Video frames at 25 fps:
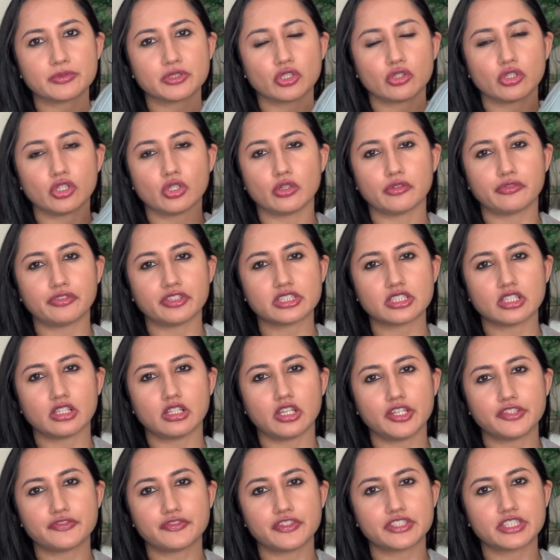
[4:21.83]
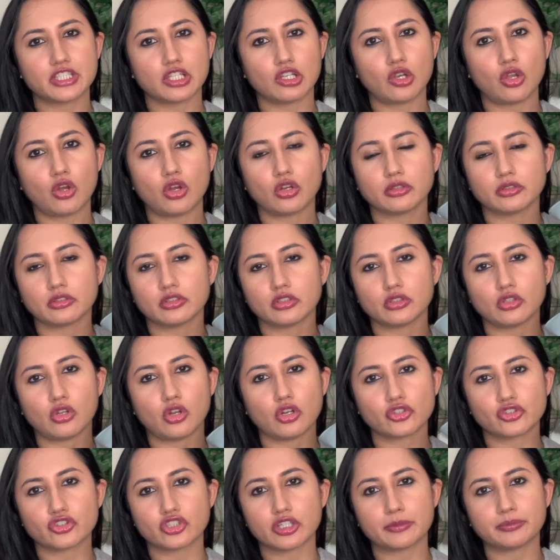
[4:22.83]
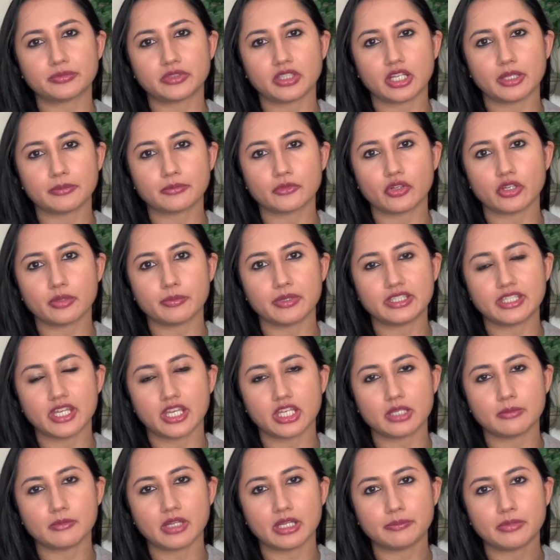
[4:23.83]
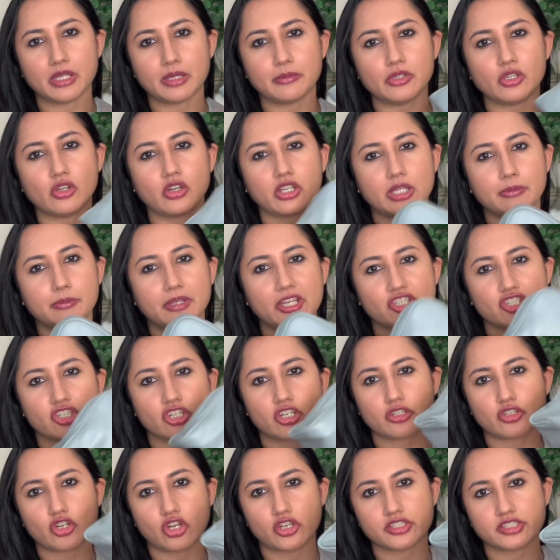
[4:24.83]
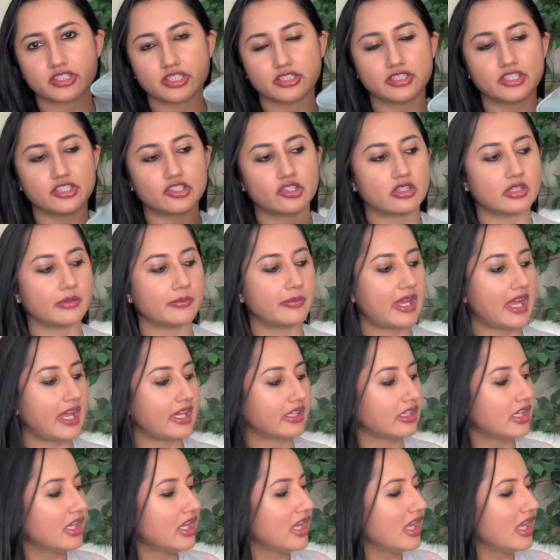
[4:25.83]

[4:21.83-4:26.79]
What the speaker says: So, you know, if it's a long trip that I'm going to be taking my baby on, I make sure to toss this into the bag.